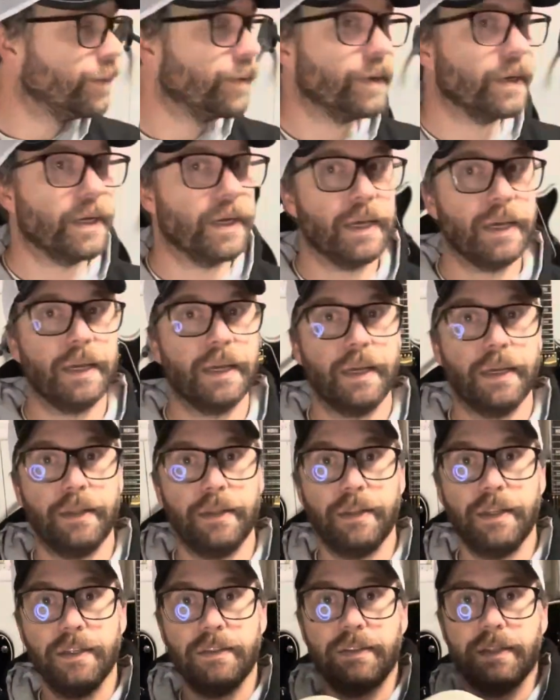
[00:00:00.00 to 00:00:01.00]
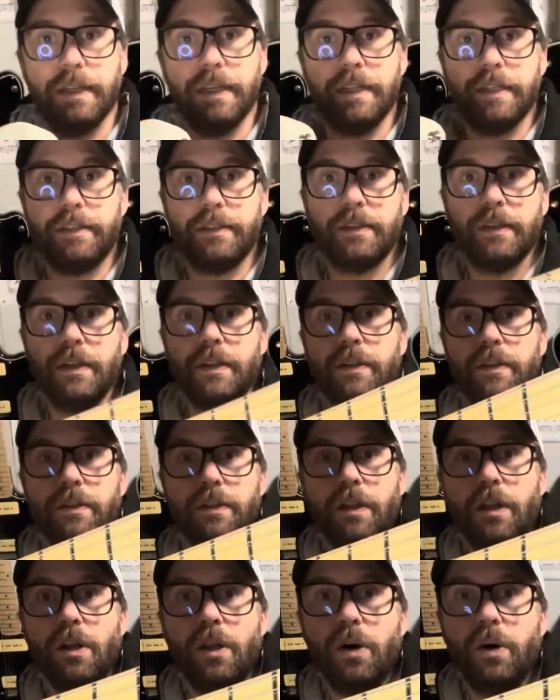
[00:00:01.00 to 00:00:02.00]
This is
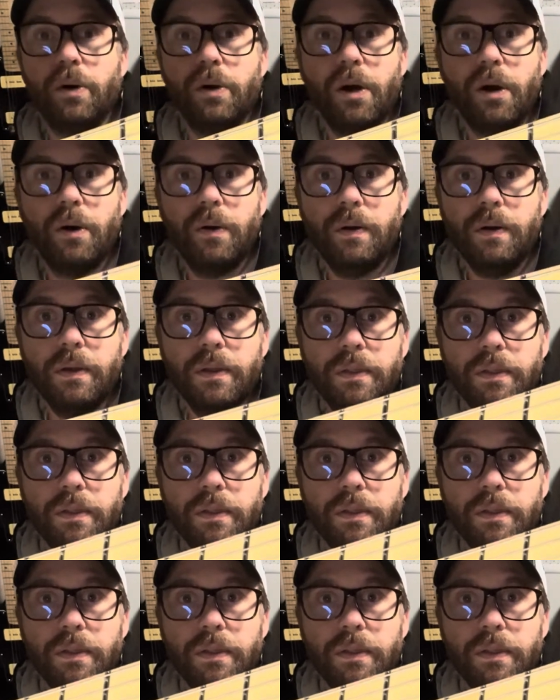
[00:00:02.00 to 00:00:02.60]
the logo.